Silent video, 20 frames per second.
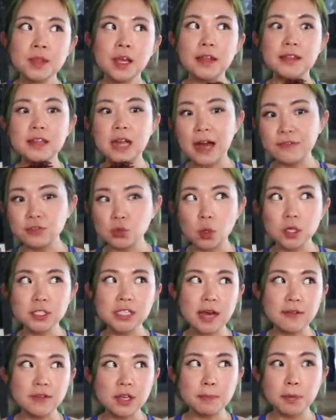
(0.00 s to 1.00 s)
and then afterwards
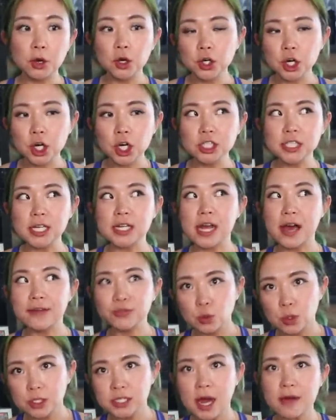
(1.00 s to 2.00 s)
having burgers and
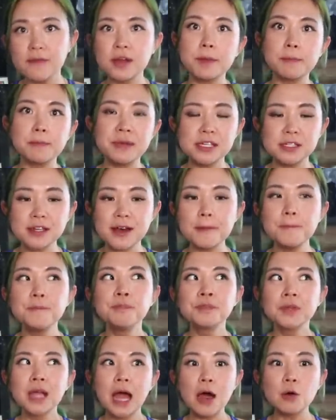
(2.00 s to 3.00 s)
afterwards having pizza.
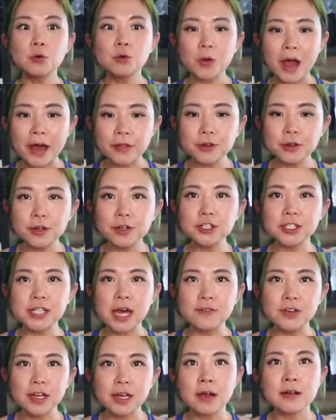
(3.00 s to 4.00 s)
I would rather just
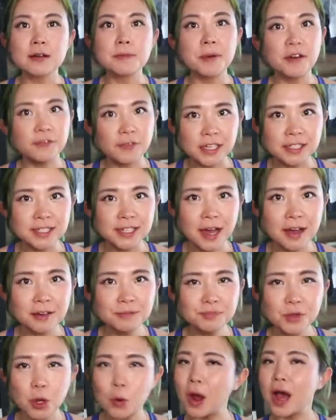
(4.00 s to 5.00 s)
have it kind of buffet
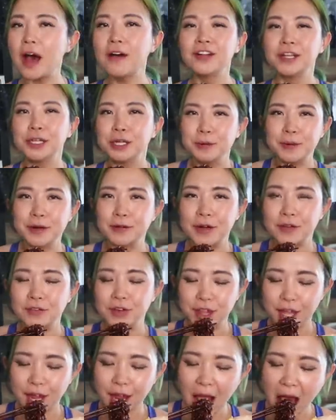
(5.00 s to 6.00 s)
style where I have a little bit of
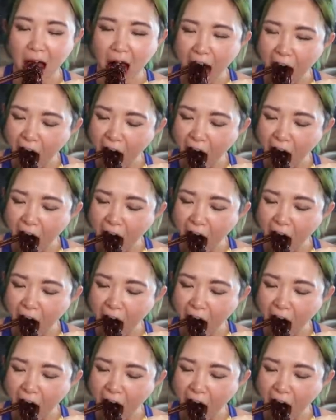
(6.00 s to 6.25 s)
everything.